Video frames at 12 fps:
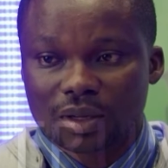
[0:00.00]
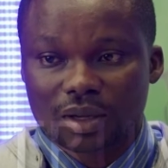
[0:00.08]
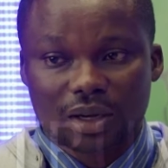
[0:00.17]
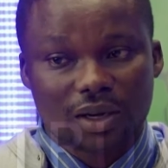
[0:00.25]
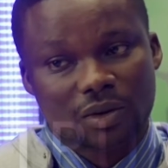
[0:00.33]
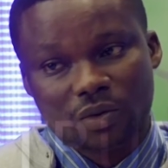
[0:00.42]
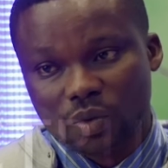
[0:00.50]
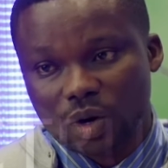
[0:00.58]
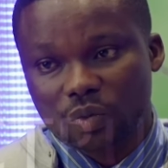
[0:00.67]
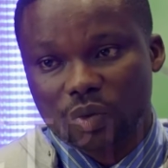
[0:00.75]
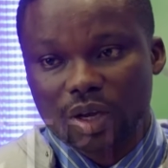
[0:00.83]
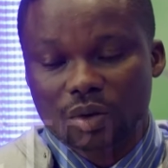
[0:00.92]

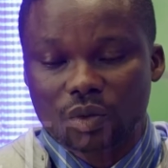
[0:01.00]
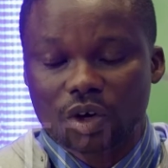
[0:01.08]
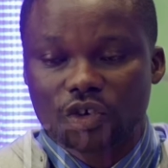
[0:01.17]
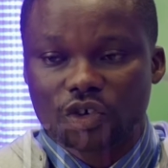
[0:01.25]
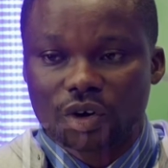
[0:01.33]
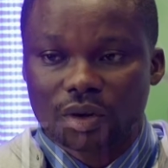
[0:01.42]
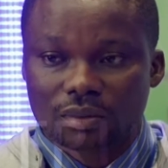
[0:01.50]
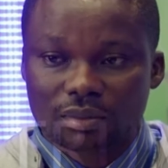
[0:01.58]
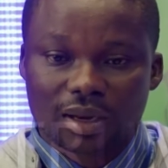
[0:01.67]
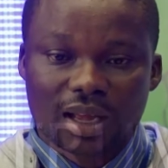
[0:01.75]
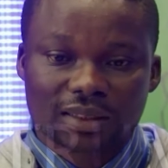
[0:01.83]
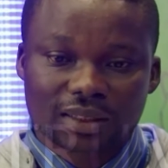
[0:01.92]
1 win, 1 draw.
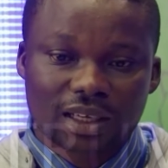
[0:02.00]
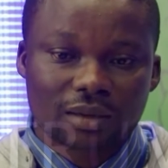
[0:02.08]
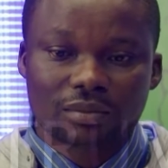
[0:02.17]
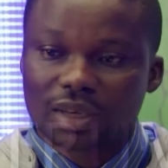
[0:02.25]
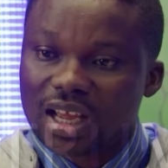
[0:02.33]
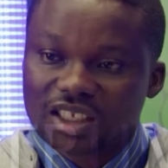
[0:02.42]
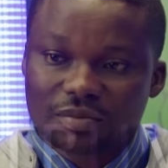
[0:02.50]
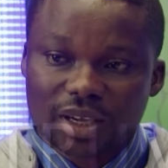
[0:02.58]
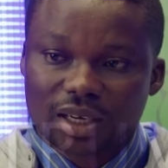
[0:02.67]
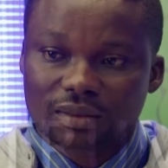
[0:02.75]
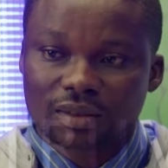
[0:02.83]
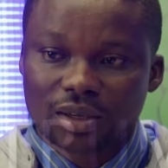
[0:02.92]
Last game, last
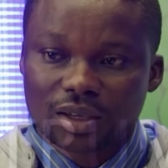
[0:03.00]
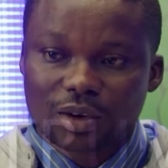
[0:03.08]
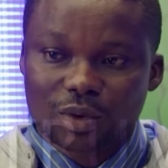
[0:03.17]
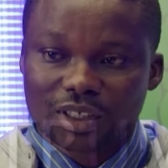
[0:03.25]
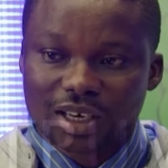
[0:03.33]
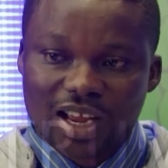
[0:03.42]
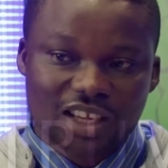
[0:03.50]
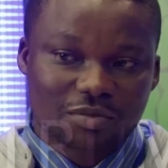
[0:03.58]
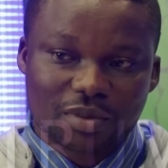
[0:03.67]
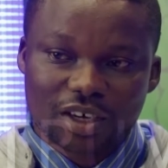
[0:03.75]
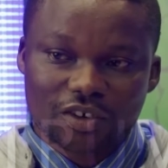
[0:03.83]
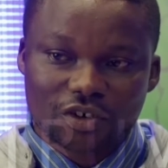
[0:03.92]
minute, was a
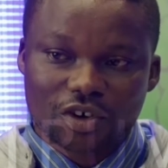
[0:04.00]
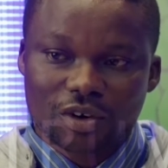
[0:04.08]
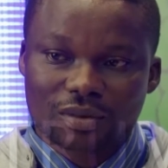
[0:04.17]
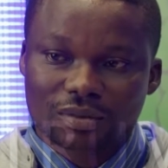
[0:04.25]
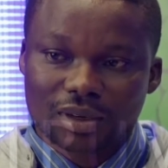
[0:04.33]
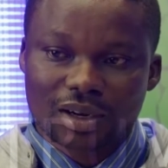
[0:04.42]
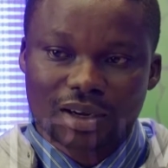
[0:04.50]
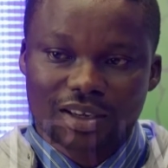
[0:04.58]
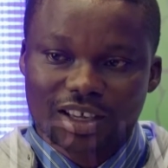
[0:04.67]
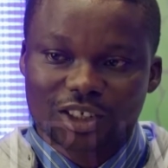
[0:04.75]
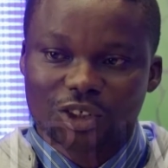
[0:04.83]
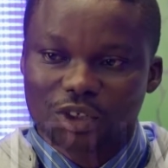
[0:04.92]
last-minute draw
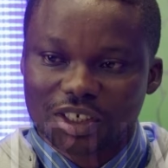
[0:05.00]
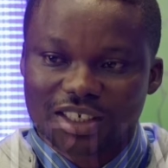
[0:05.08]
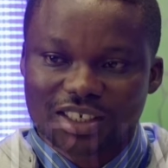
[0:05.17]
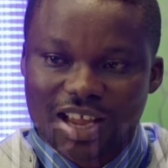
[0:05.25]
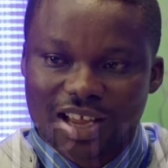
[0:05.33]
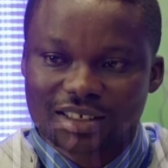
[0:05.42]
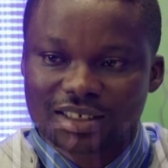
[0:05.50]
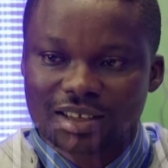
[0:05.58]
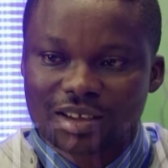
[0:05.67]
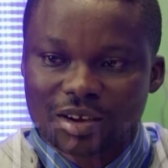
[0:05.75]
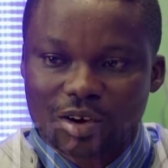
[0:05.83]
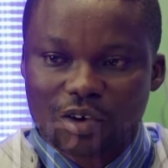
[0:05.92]
against Shooting Stars
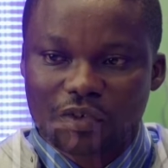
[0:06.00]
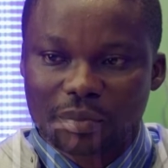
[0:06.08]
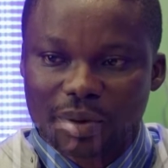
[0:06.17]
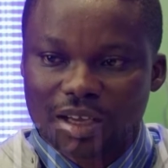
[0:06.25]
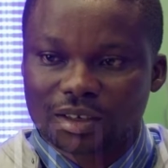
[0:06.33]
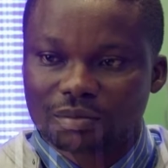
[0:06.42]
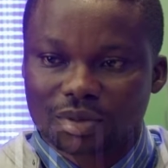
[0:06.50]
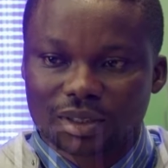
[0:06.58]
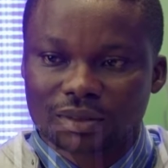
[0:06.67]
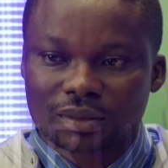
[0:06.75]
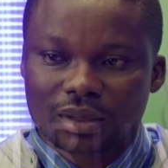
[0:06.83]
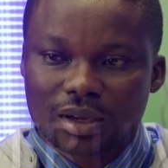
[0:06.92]
of Ibadan. But
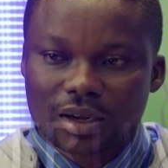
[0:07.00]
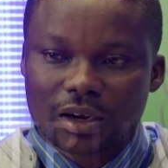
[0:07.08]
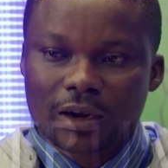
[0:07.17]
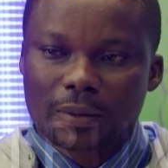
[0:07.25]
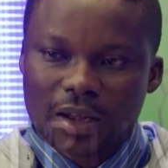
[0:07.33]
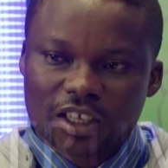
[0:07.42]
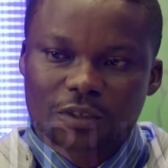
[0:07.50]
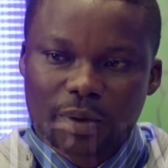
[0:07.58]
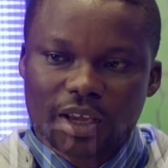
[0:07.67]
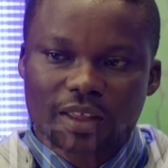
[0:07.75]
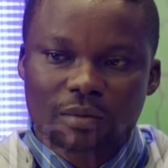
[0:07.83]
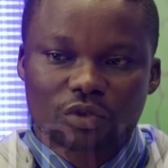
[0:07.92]
I
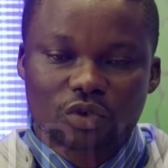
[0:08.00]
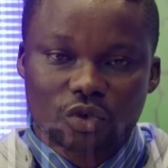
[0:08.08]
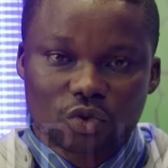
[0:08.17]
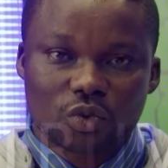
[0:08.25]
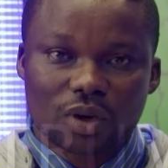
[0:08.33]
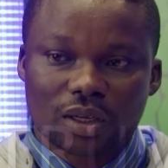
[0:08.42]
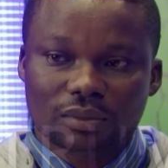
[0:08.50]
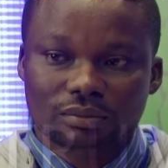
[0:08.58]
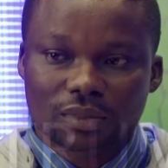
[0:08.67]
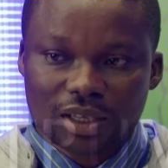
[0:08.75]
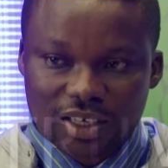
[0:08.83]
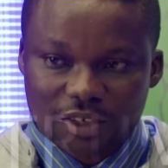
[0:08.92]
expect them to do well
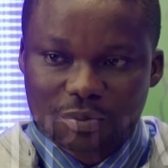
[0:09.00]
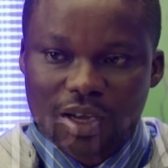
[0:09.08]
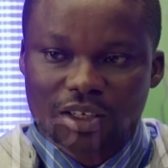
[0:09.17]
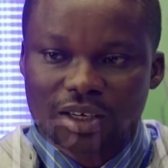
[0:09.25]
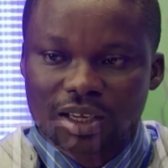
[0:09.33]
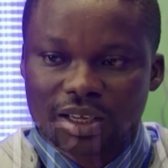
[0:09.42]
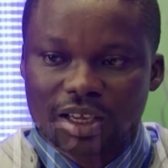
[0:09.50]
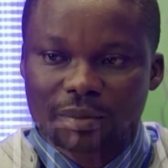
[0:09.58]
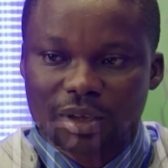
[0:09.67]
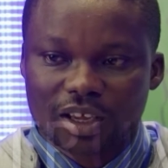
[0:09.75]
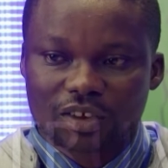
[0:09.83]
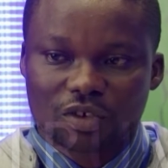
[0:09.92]
in this particular game
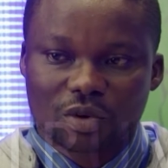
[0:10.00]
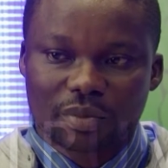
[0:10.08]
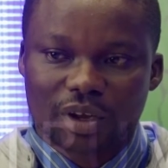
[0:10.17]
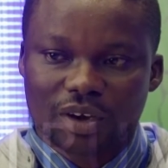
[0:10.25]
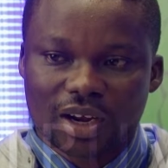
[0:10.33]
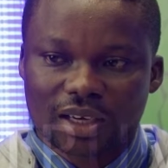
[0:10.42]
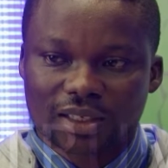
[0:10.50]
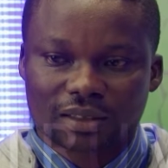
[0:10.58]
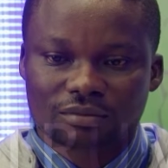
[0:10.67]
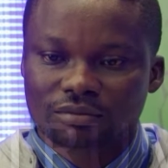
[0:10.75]
against Gombe United.